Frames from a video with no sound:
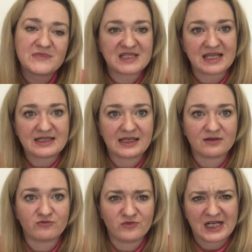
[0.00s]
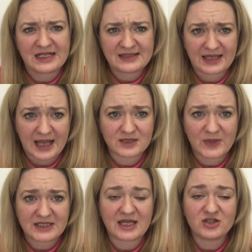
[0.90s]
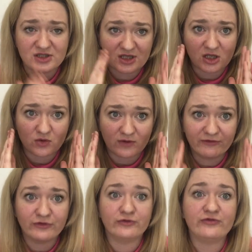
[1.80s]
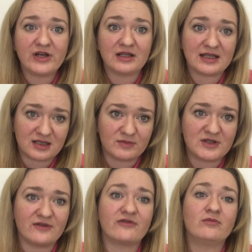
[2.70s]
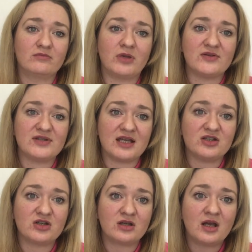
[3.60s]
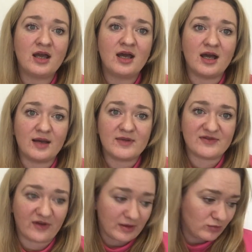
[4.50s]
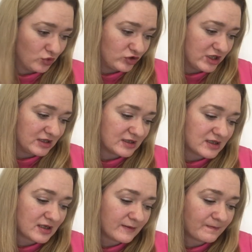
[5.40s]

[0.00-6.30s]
setting realistic expectations that you can fulfil in terms of postage is very important.